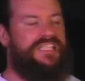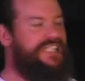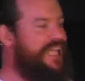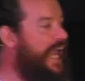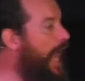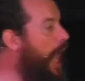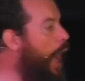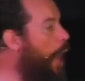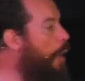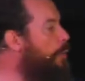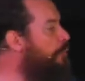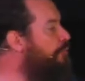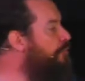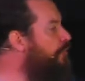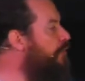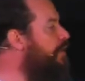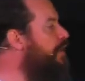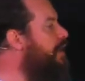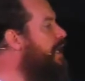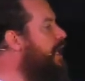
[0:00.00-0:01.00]
it's
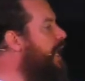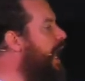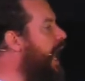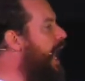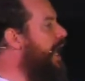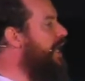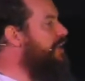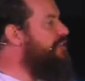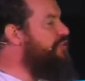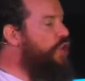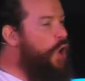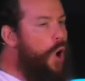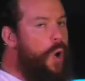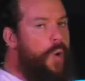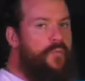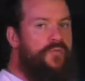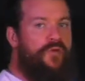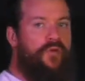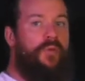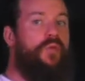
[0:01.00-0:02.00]
helpful, and it's
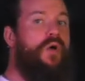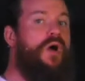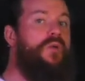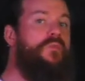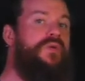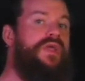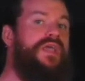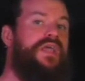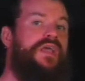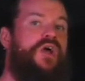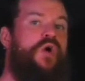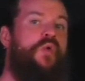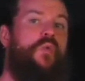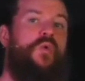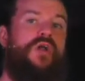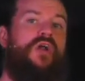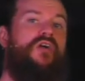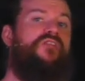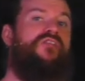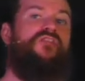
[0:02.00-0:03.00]
hopeful. But when
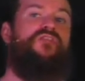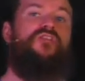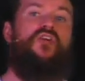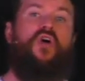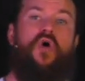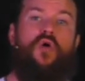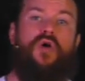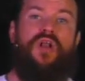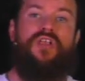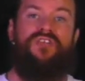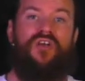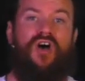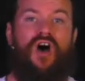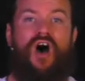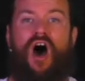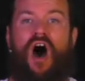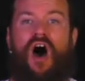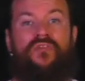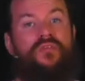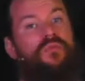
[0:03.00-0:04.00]
our phone is
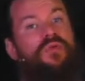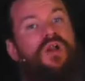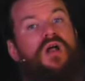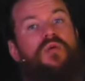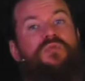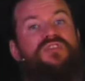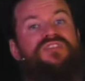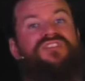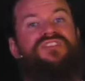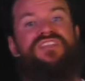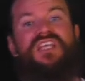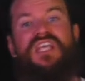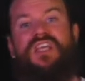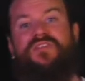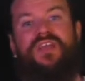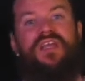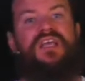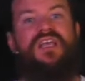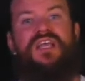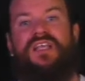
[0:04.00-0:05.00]
off, and we're not
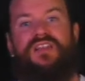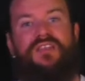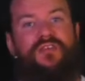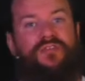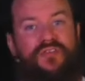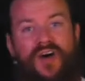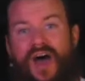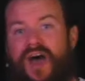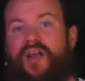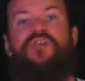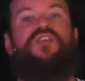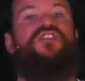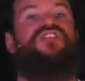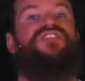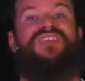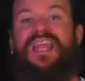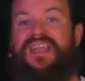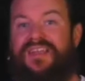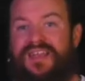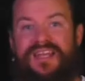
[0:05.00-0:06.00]
receiving, the Father
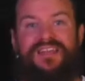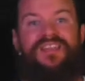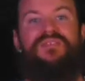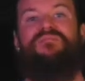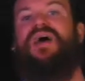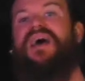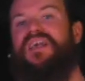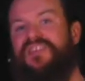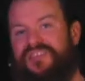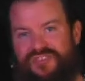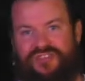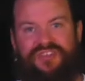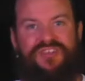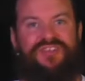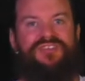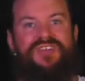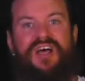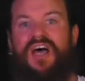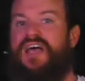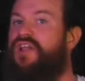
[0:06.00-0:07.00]
is sending the
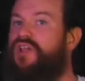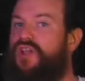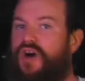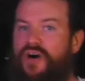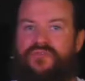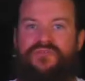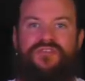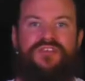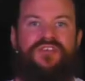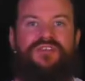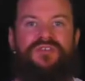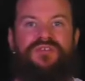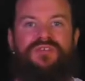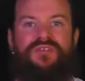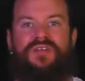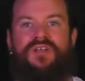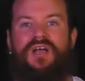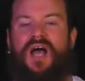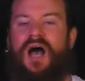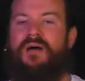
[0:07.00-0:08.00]
messages, I love you,
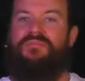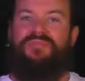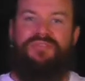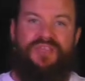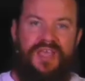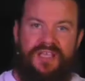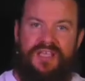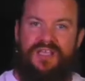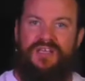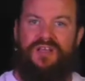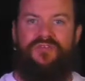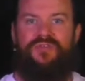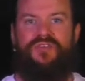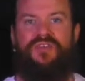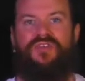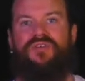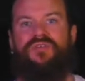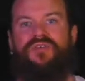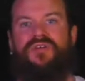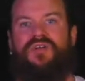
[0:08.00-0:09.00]
I'm thinking of
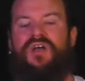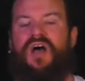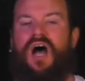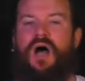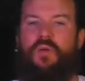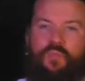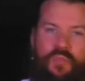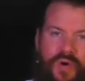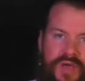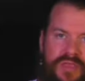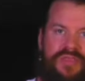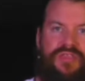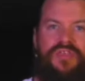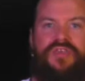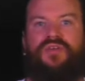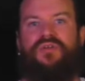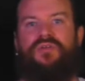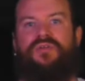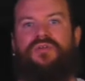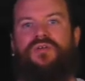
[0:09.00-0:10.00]
you, I'm
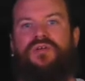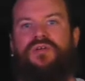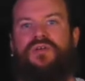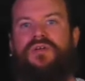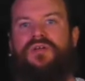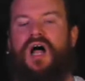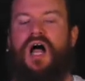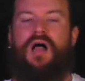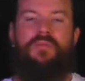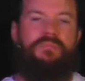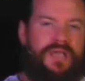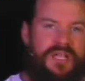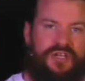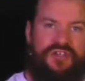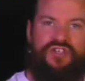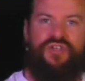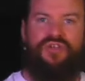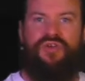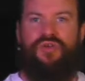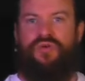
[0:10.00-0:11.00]
with you, I'll
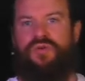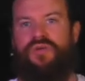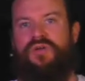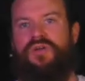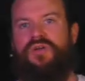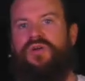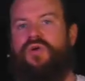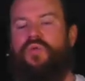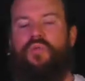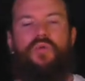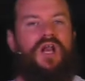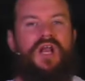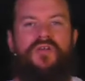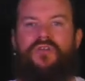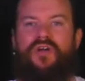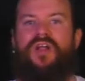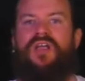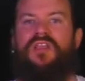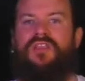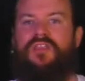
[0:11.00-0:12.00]
meet you.
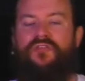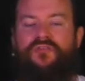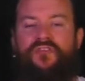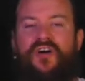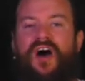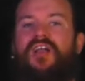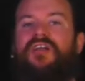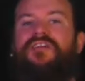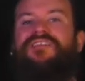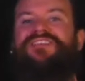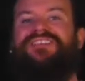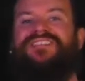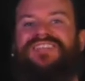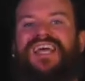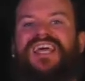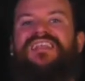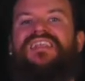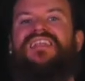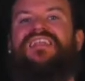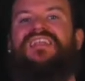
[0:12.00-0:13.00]
Whatever. The Father is
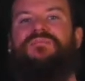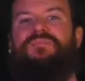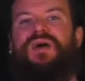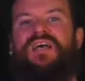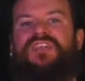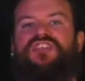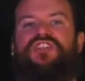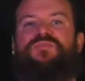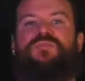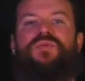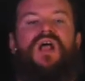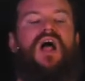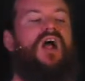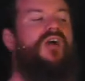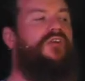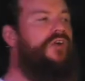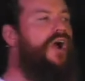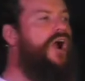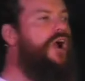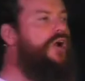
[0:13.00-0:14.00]
sending the message, but
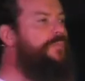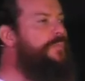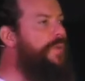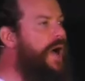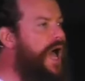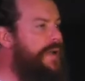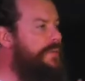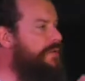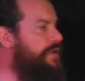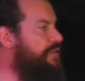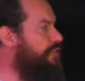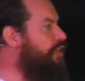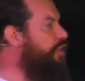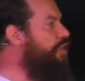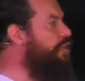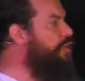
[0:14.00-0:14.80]
our Bible is